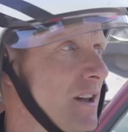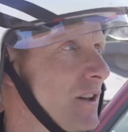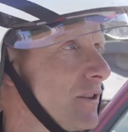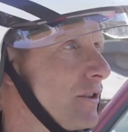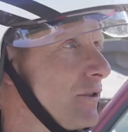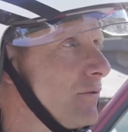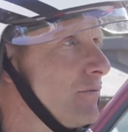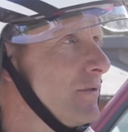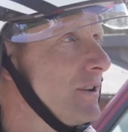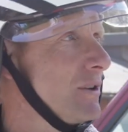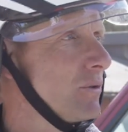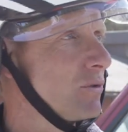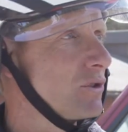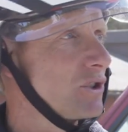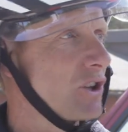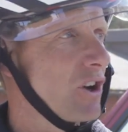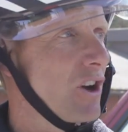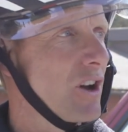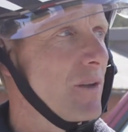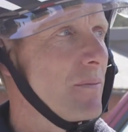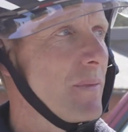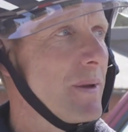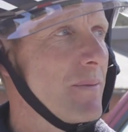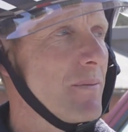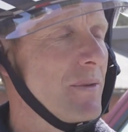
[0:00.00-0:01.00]
The
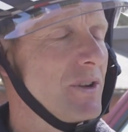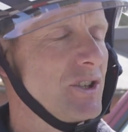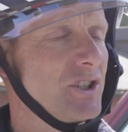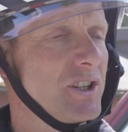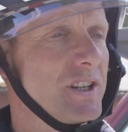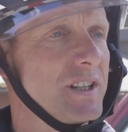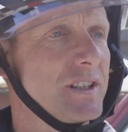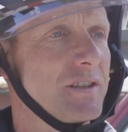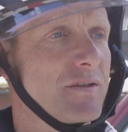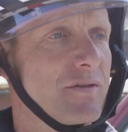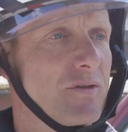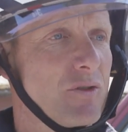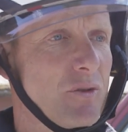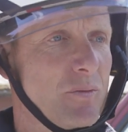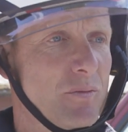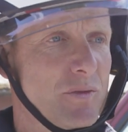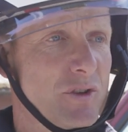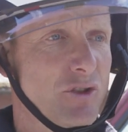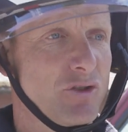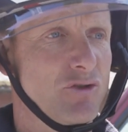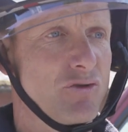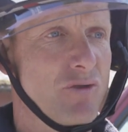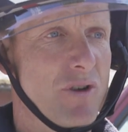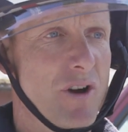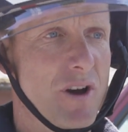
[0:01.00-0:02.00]
real-time images from
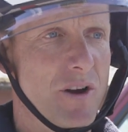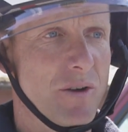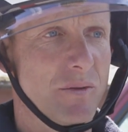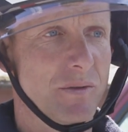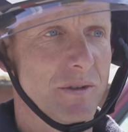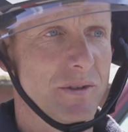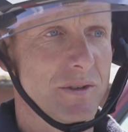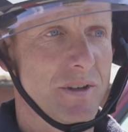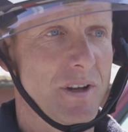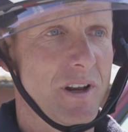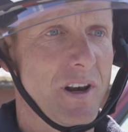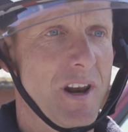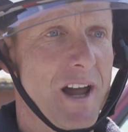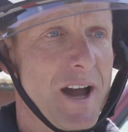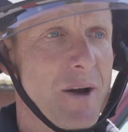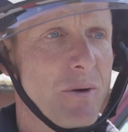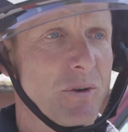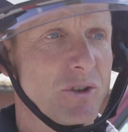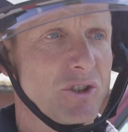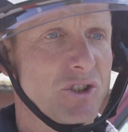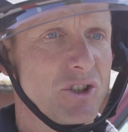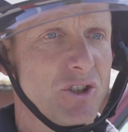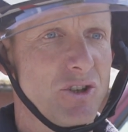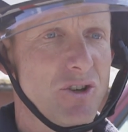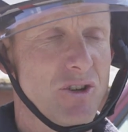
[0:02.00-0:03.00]
the drone allow
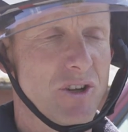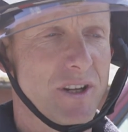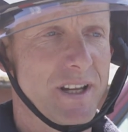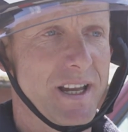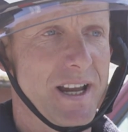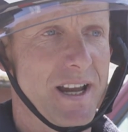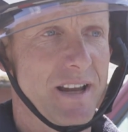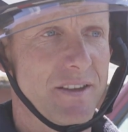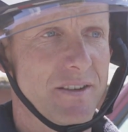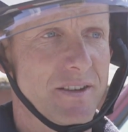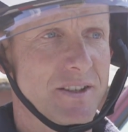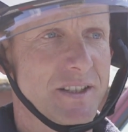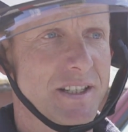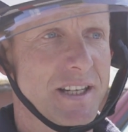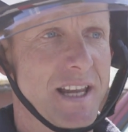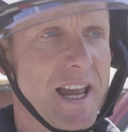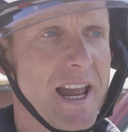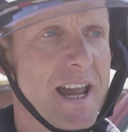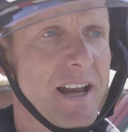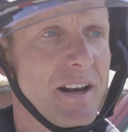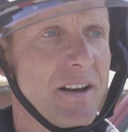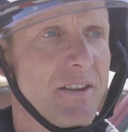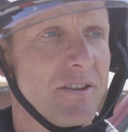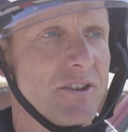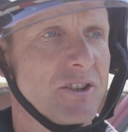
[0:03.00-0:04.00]
us to look at the
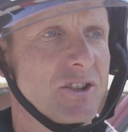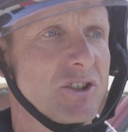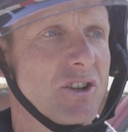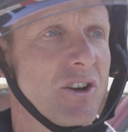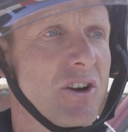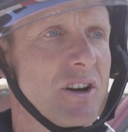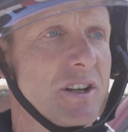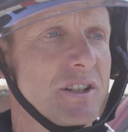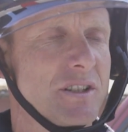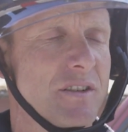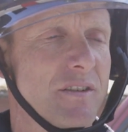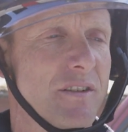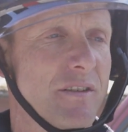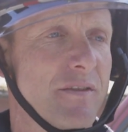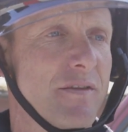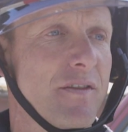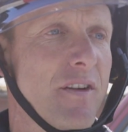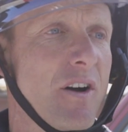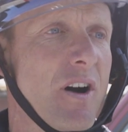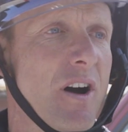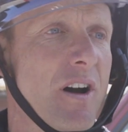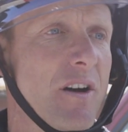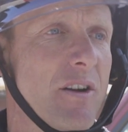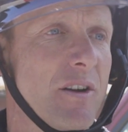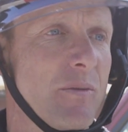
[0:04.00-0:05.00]
scale and the size of the
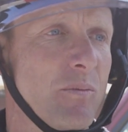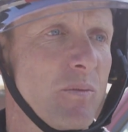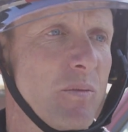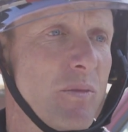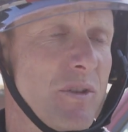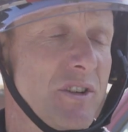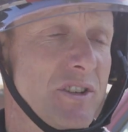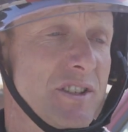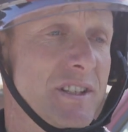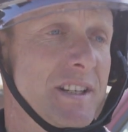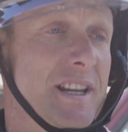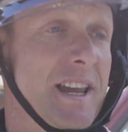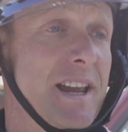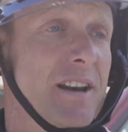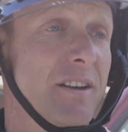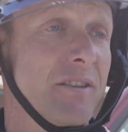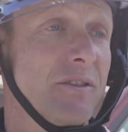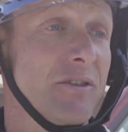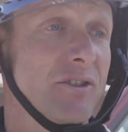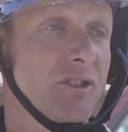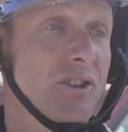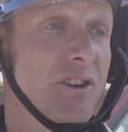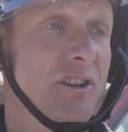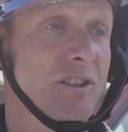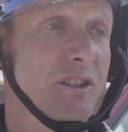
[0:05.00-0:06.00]
fire and the scale
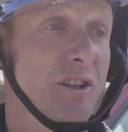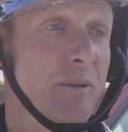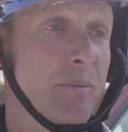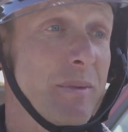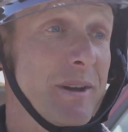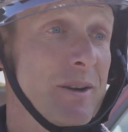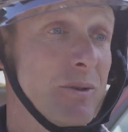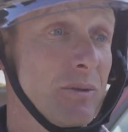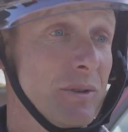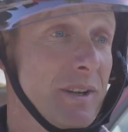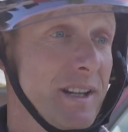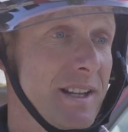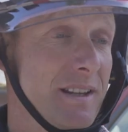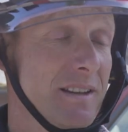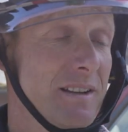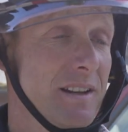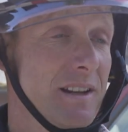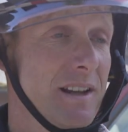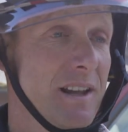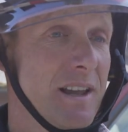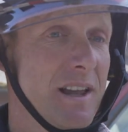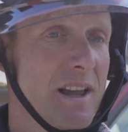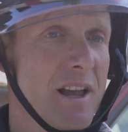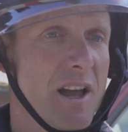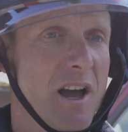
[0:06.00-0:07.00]
and the size of the building,
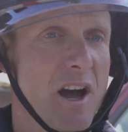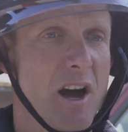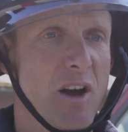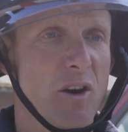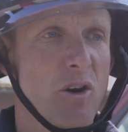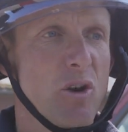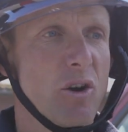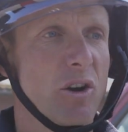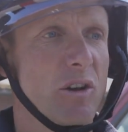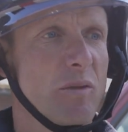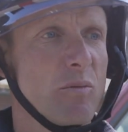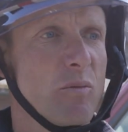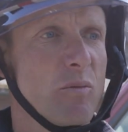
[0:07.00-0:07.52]
a look,